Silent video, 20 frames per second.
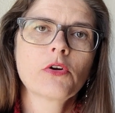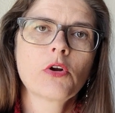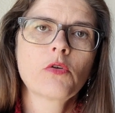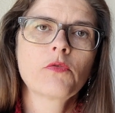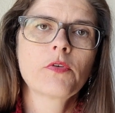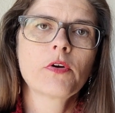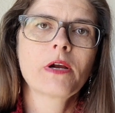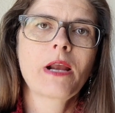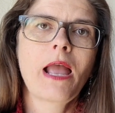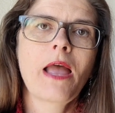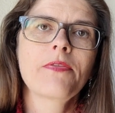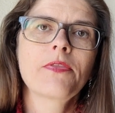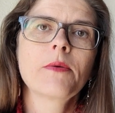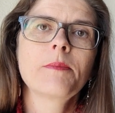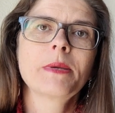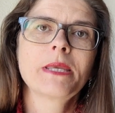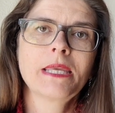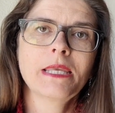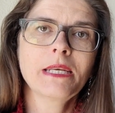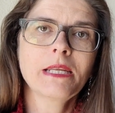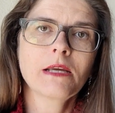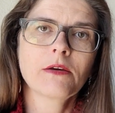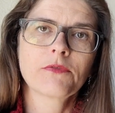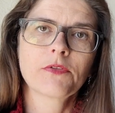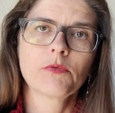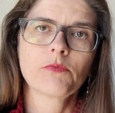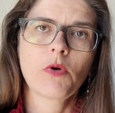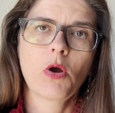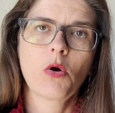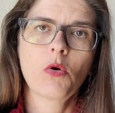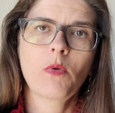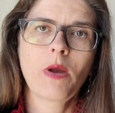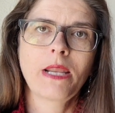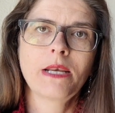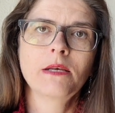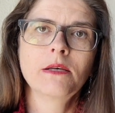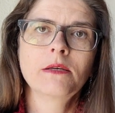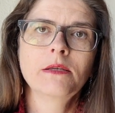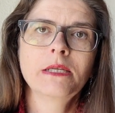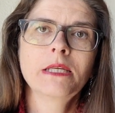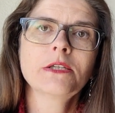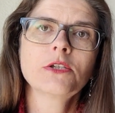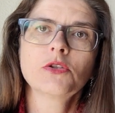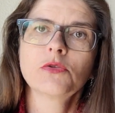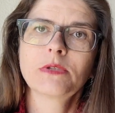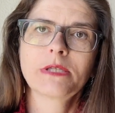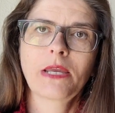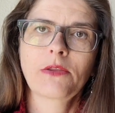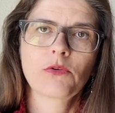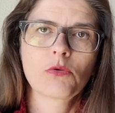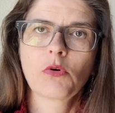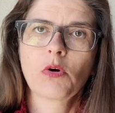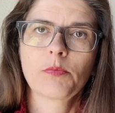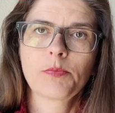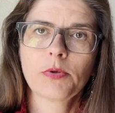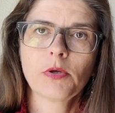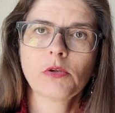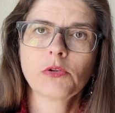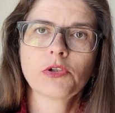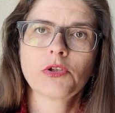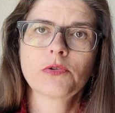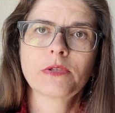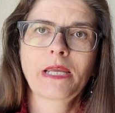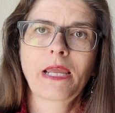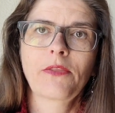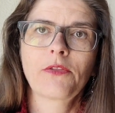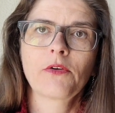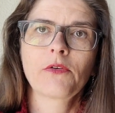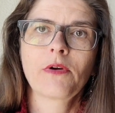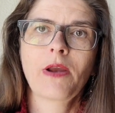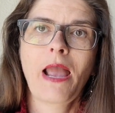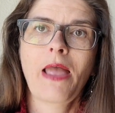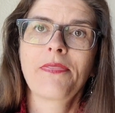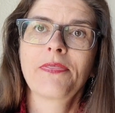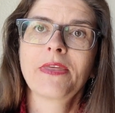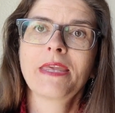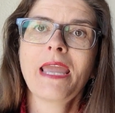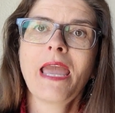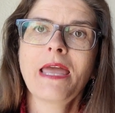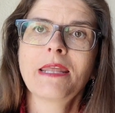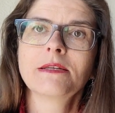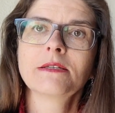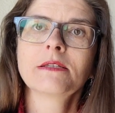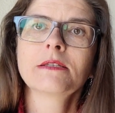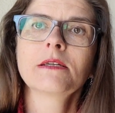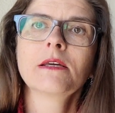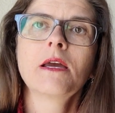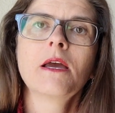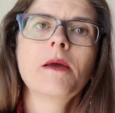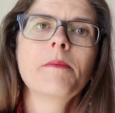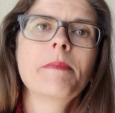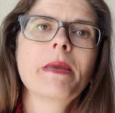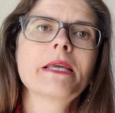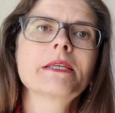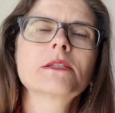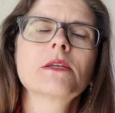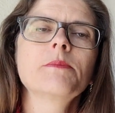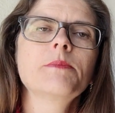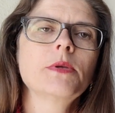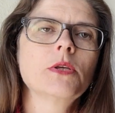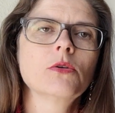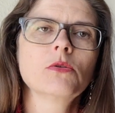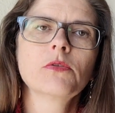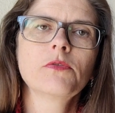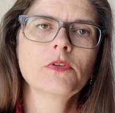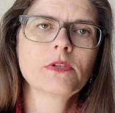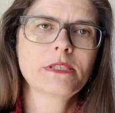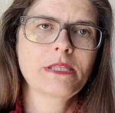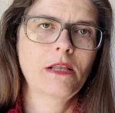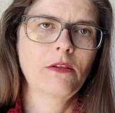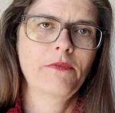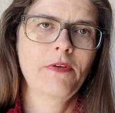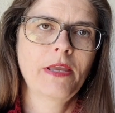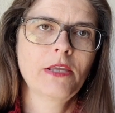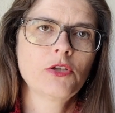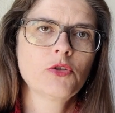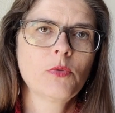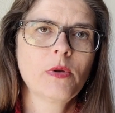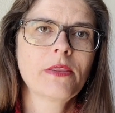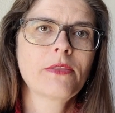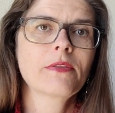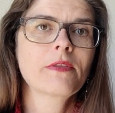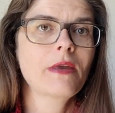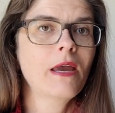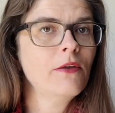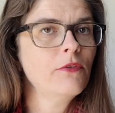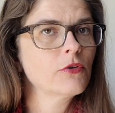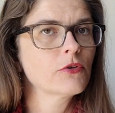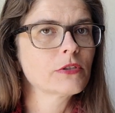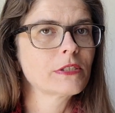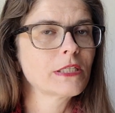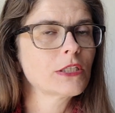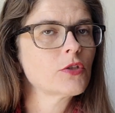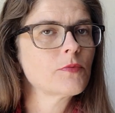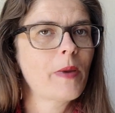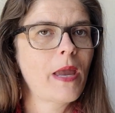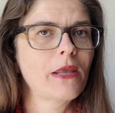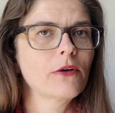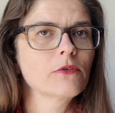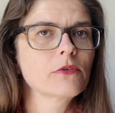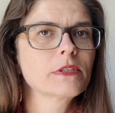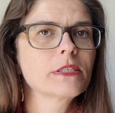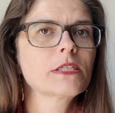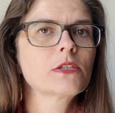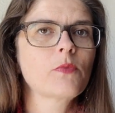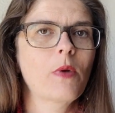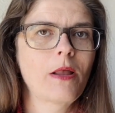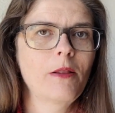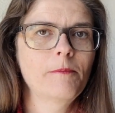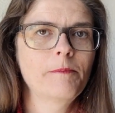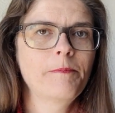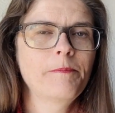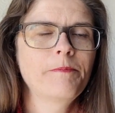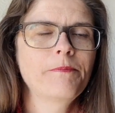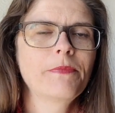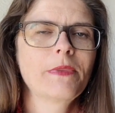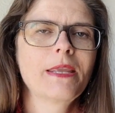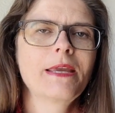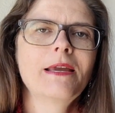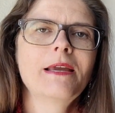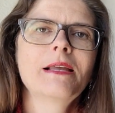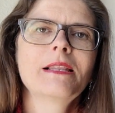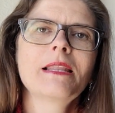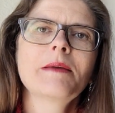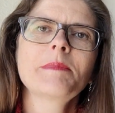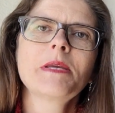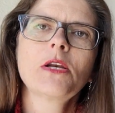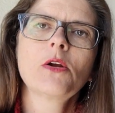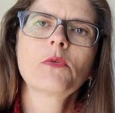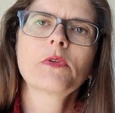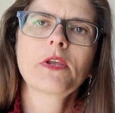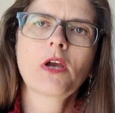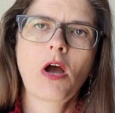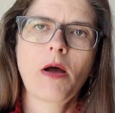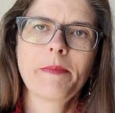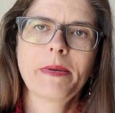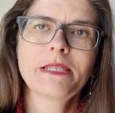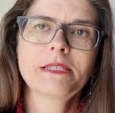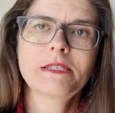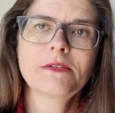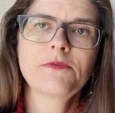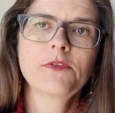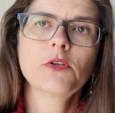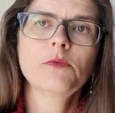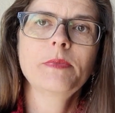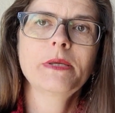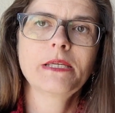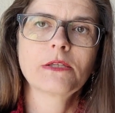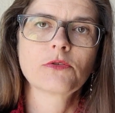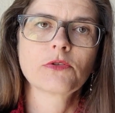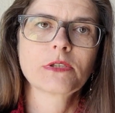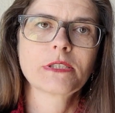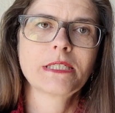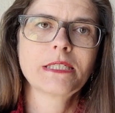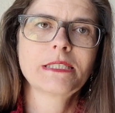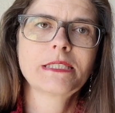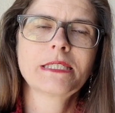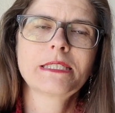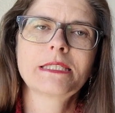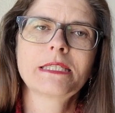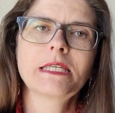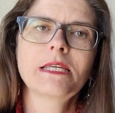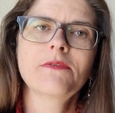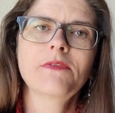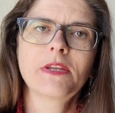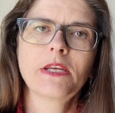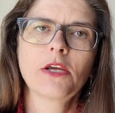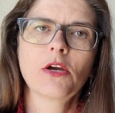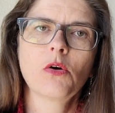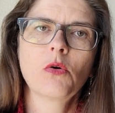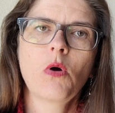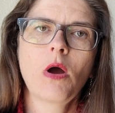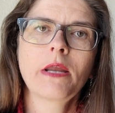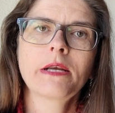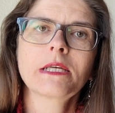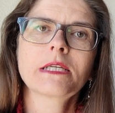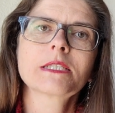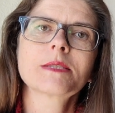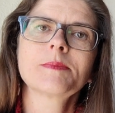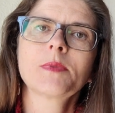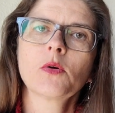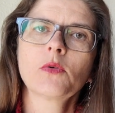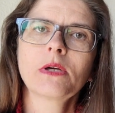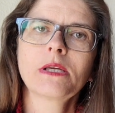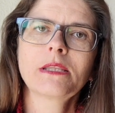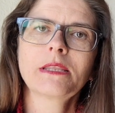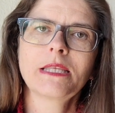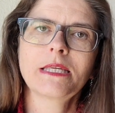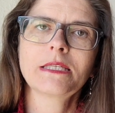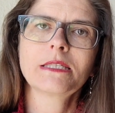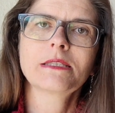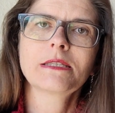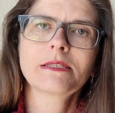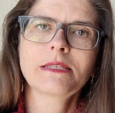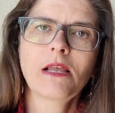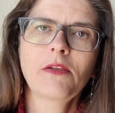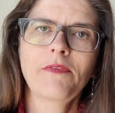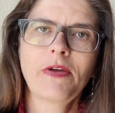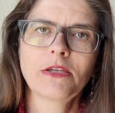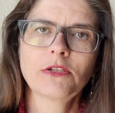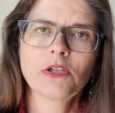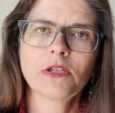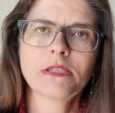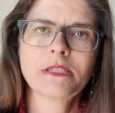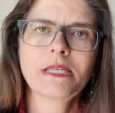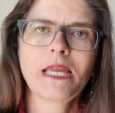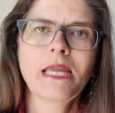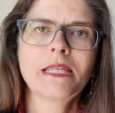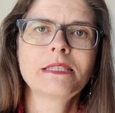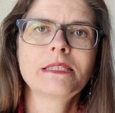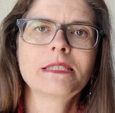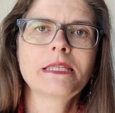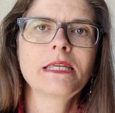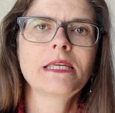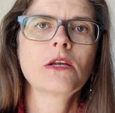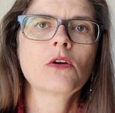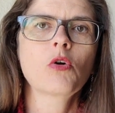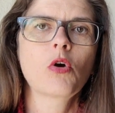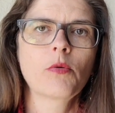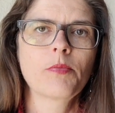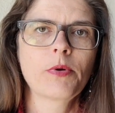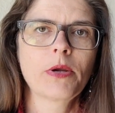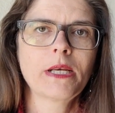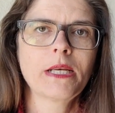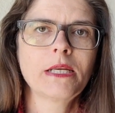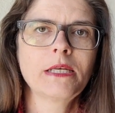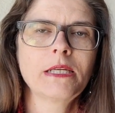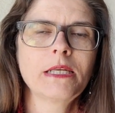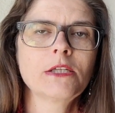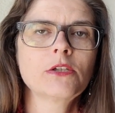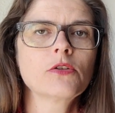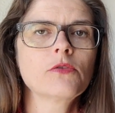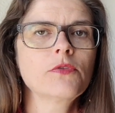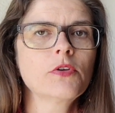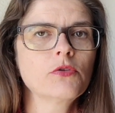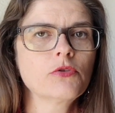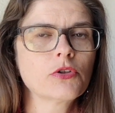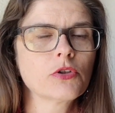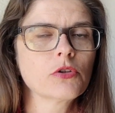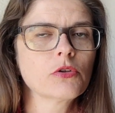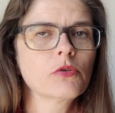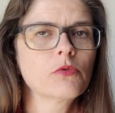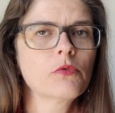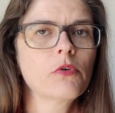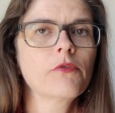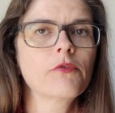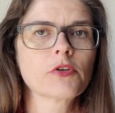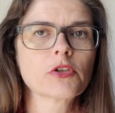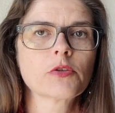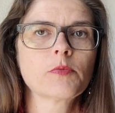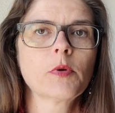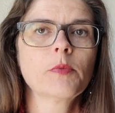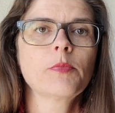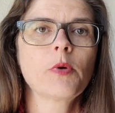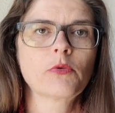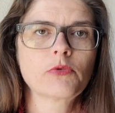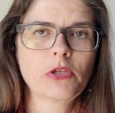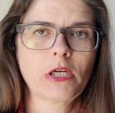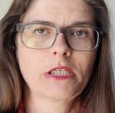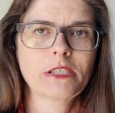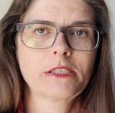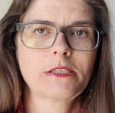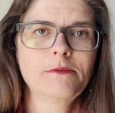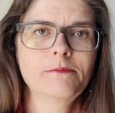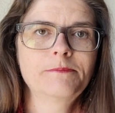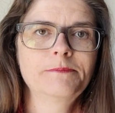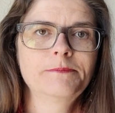over at the beginning of the row and knit 2 together or purl 2 together at the end makes a beautiful selvage with other stitch patterns as well. Let me know in the comments if you'd be interested to see a video on exploring these selvages and see it incorporated into future reversible projects.